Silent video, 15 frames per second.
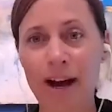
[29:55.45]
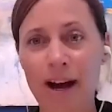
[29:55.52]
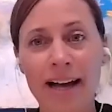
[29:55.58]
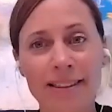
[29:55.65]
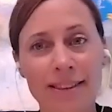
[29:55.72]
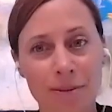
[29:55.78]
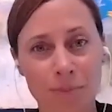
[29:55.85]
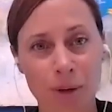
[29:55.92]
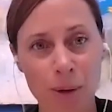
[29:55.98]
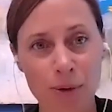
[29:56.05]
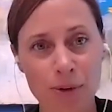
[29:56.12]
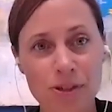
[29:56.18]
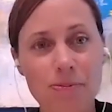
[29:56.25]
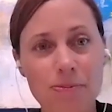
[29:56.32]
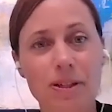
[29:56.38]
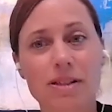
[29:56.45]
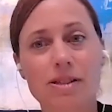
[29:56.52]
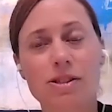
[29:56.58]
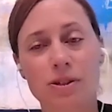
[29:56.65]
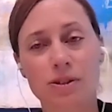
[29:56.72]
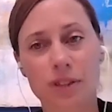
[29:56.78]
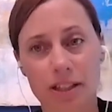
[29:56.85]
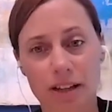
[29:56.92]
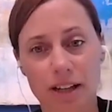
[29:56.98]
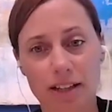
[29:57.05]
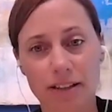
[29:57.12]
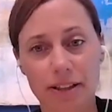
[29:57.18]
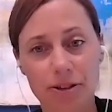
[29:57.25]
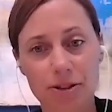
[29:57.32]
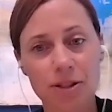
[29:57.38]
at the most, but it's certainly
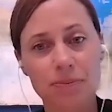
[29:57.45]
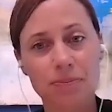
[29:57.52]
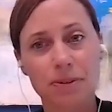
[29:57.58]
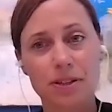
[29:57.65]
not leadership.